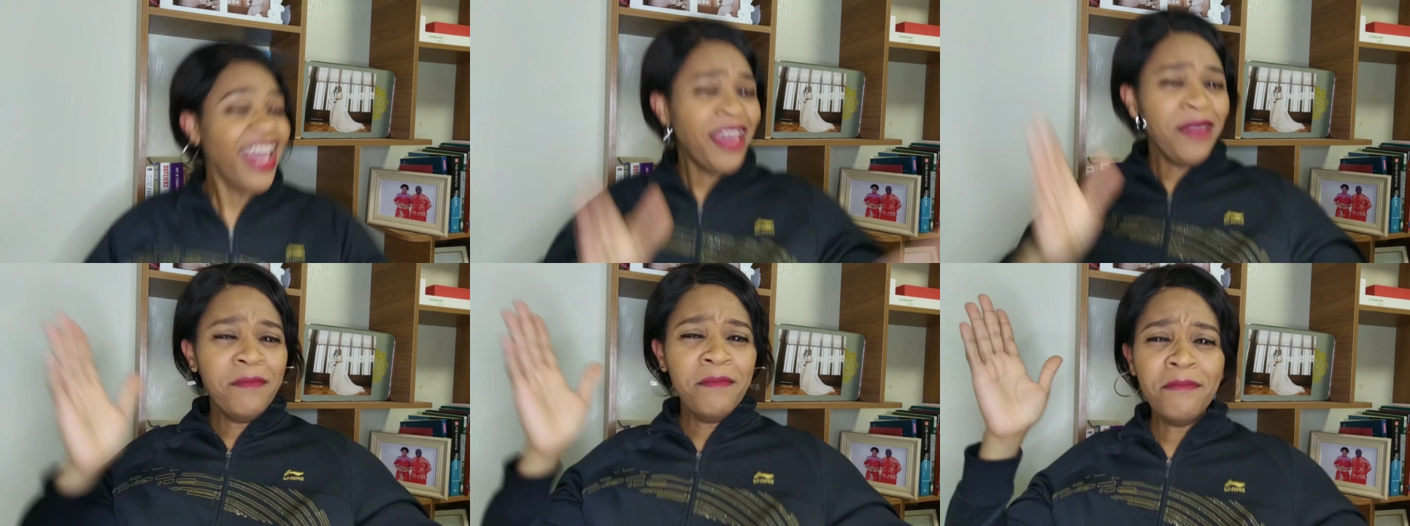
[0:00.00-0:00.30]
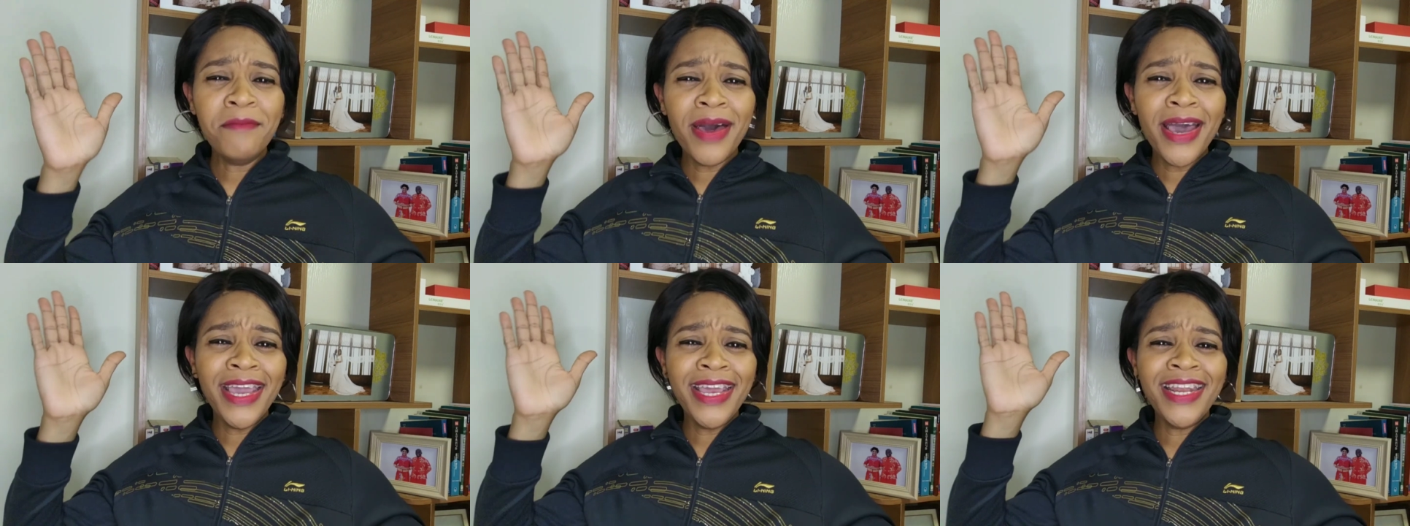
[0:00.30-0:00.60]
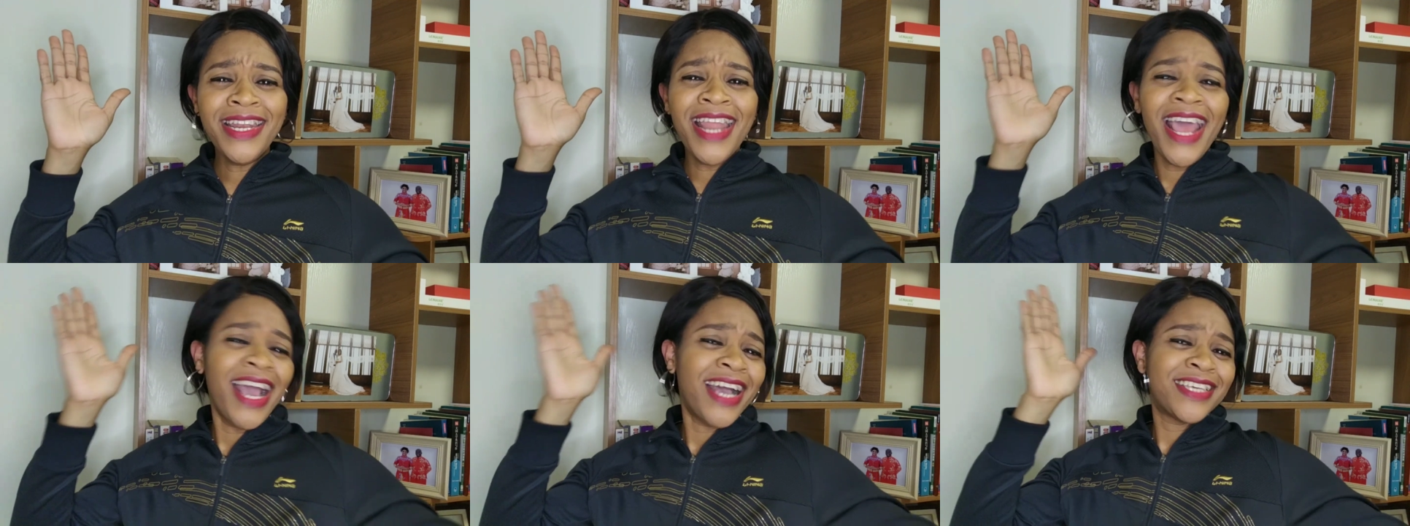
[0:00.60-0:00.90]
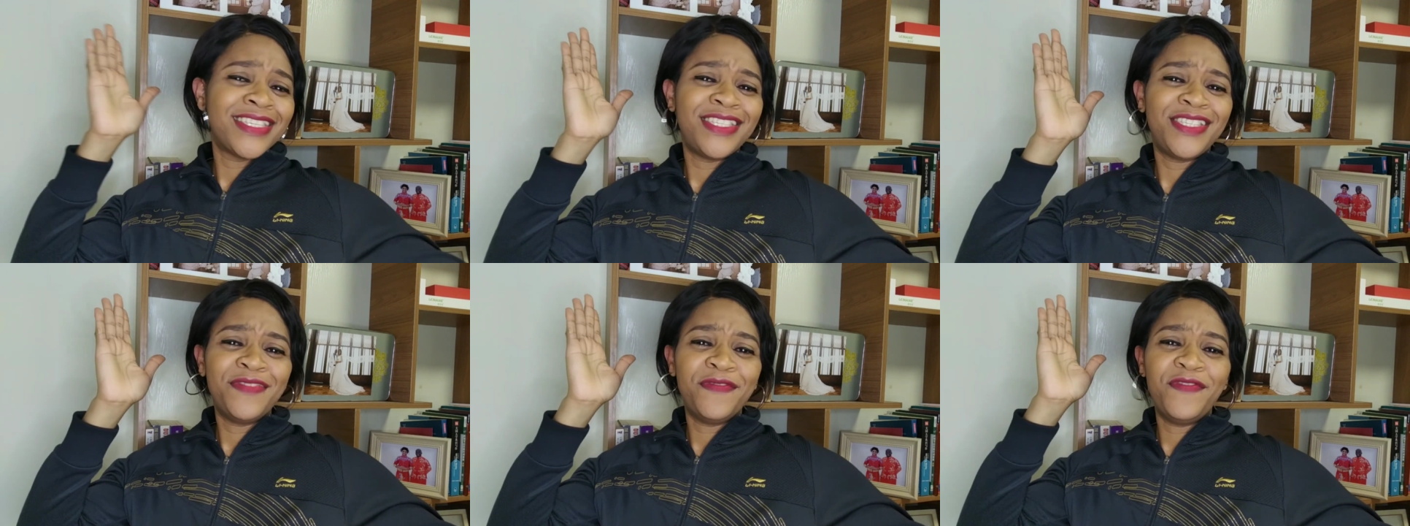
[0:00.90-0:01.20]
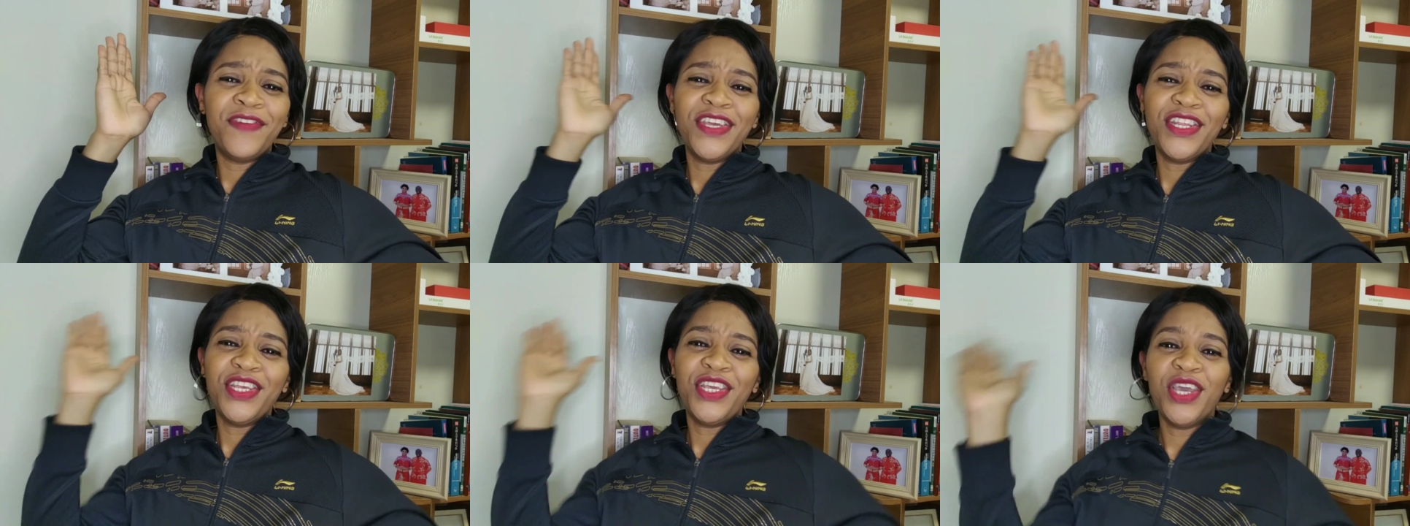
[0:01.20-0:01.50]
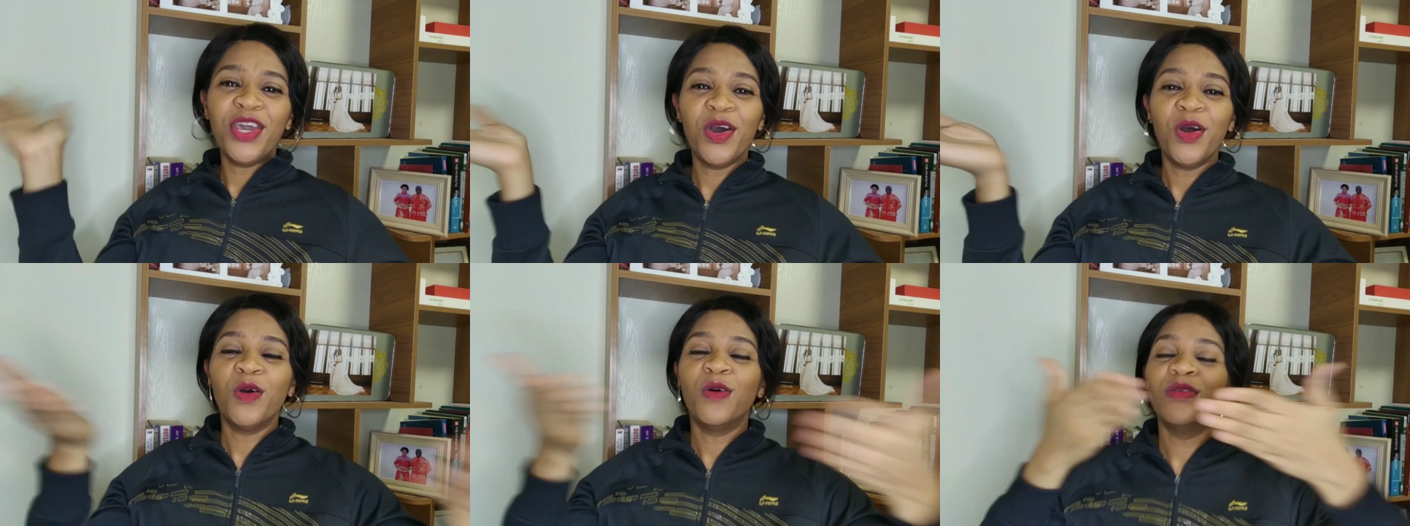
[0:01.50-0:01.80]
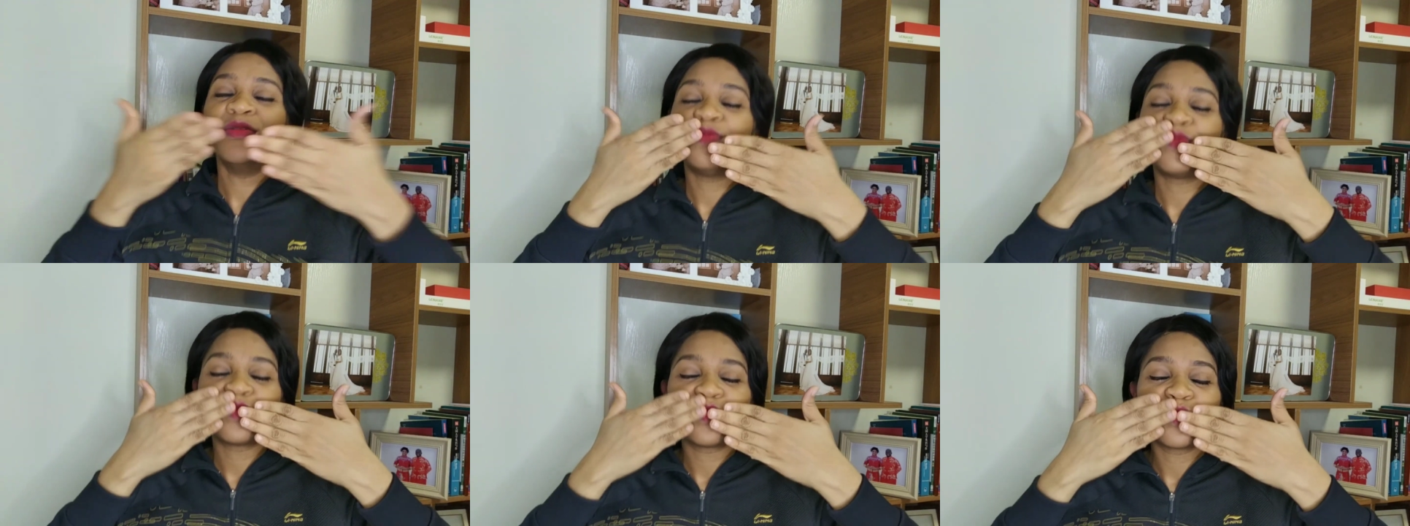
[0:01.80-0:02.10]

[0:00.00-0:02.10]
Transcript: in my next video.